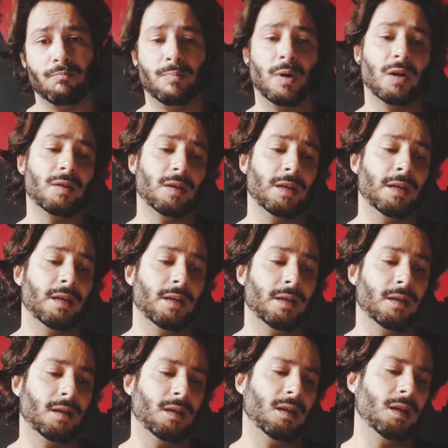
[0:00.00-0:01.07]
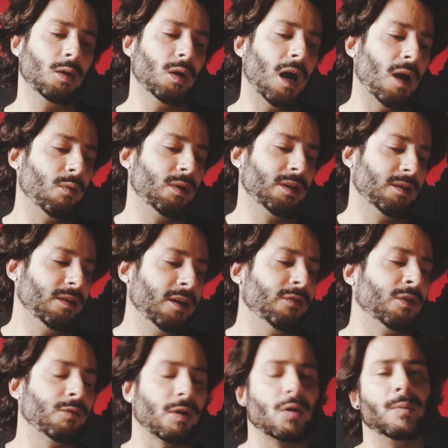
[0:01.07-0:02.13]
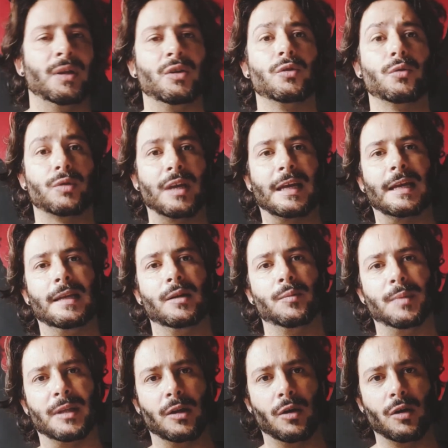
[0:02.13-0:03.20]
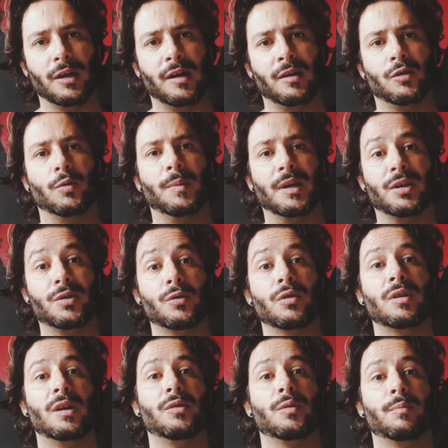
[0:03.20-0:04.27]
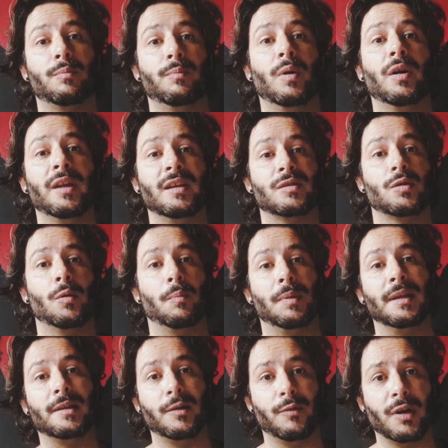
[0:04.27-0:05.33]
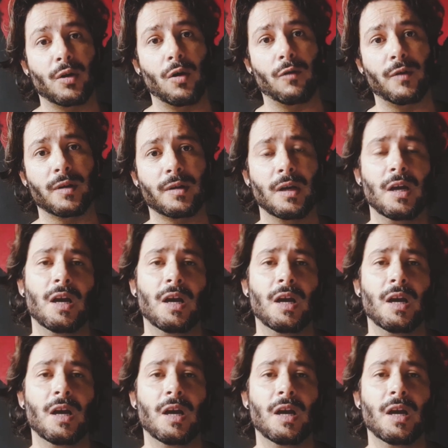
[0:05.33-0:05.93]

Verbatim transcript: But uh, I will even recommend you to take a little bit longer and to make sure that your body is completely recovered.